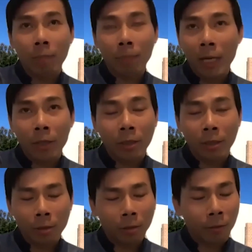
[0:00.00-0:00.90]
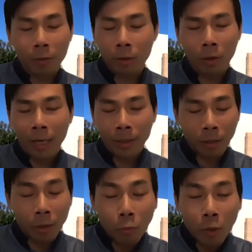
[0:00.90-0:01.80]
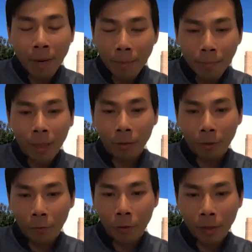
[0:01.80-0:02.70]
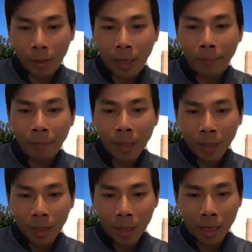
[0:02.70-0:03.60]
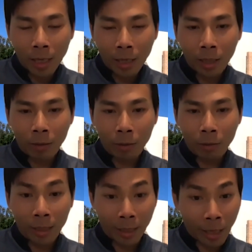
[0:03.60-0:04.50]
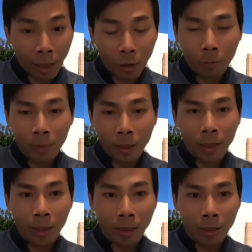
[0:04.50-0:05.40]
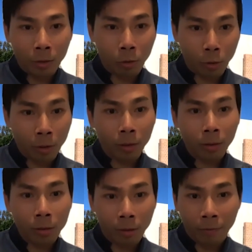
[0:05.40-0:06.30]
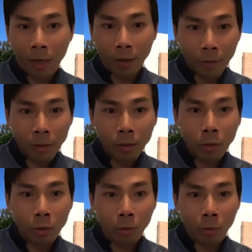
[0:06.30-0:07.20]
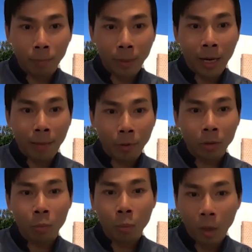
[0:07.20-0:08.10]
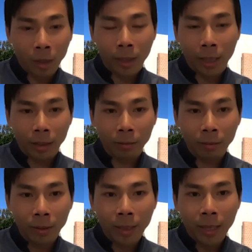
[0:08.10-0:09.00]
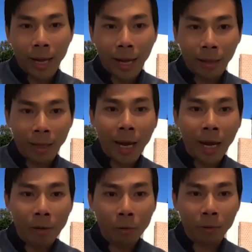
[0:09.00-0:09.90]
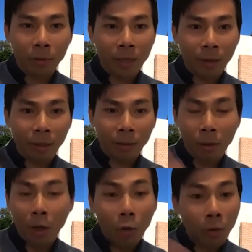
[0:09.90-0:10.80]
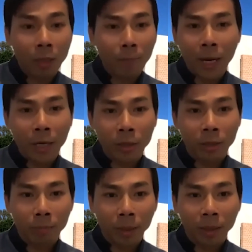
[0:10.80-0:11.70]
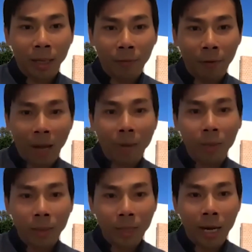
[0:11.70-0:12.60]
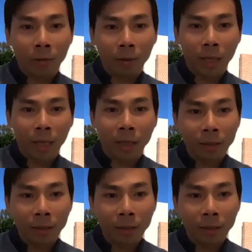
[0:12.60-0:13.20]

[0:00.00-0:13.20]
patients. So I still remember the first time I helped stroke survivors to be able to walk again, and how not only the patient but their families, how they're